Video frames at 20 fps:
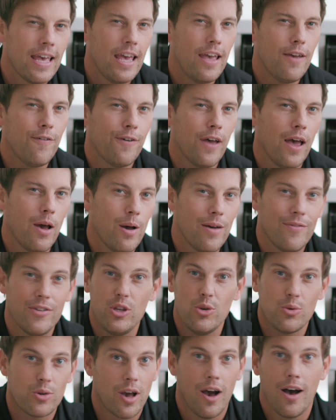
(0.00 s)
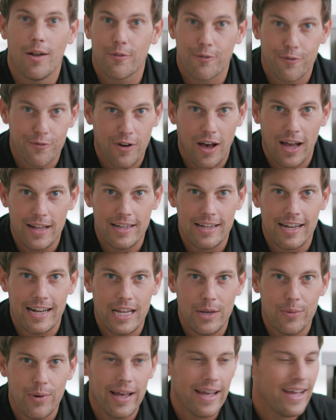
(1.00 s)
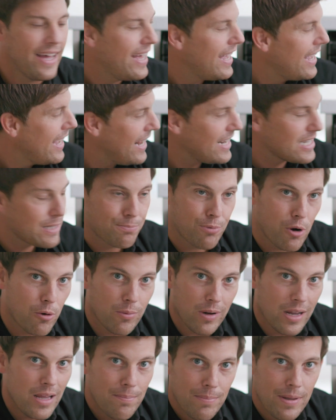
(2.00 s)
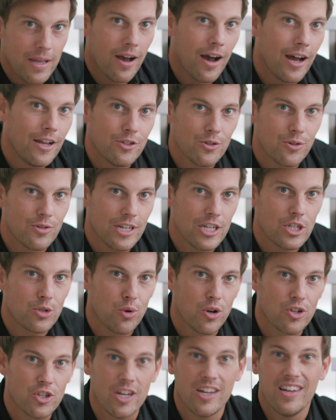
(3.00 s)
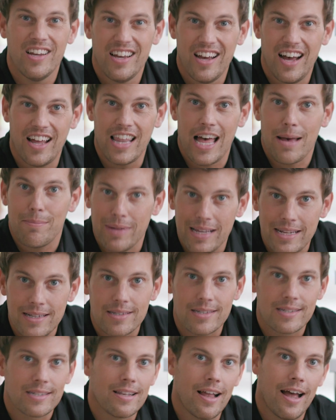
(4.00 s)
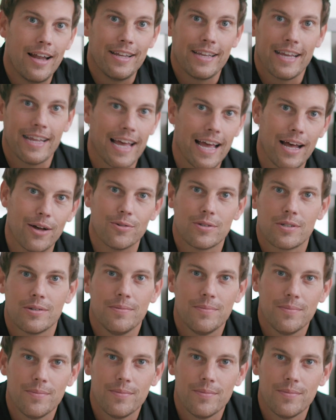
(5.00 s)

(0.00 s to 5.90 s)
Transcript: If, however, you can't find it anywhere, it's probably behind your dishwasher, and that means sliding it out.